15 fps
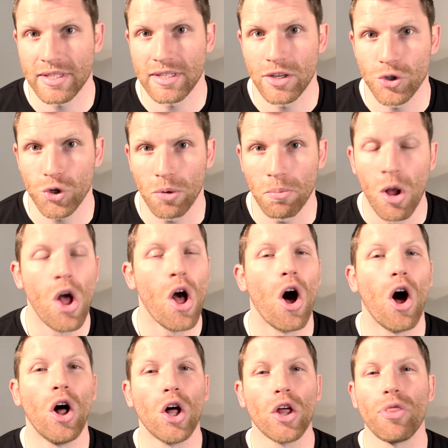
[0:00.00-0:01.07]
syndrome.
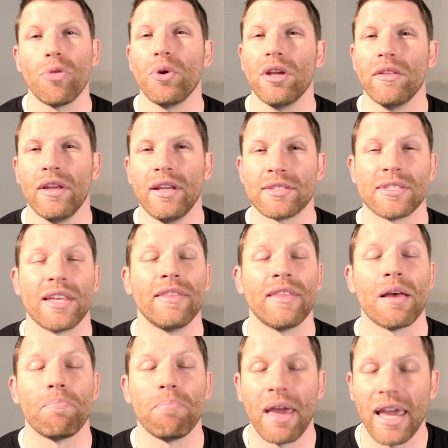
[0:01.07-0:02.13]
All three of these send
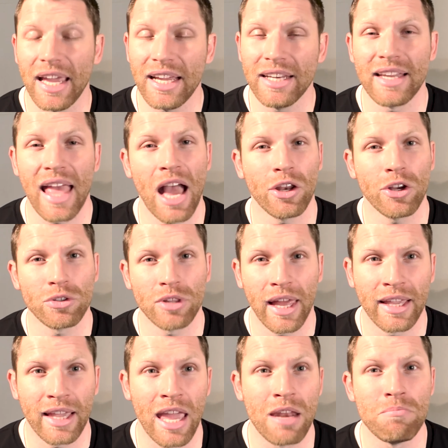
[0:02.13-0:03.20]
that pain down your
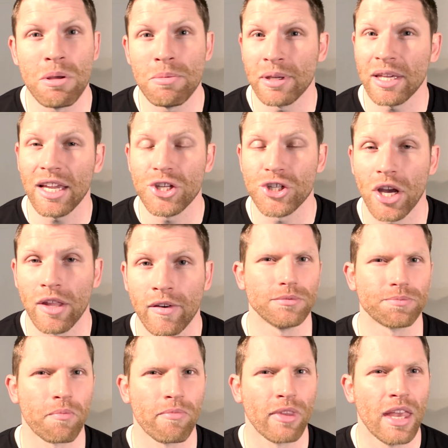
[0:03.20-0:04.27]
leg and mimic each other.
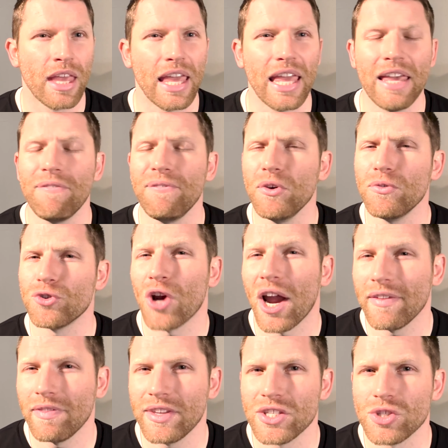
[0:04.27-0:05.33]
If you've
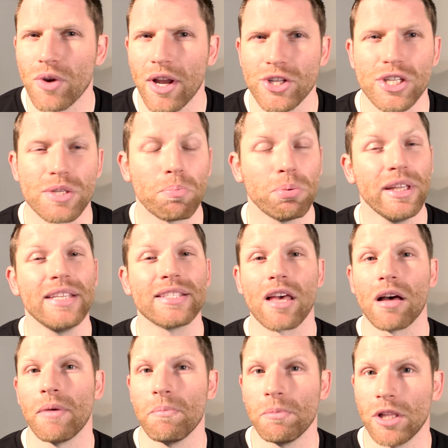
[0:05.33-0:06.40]
tried these stretches, please
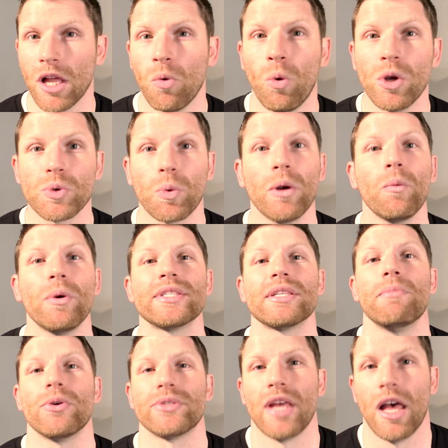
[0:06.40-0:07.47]
comment below which one was the
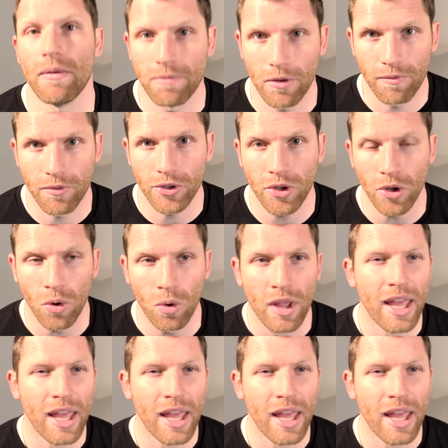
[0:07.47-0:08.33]
most helpful for you.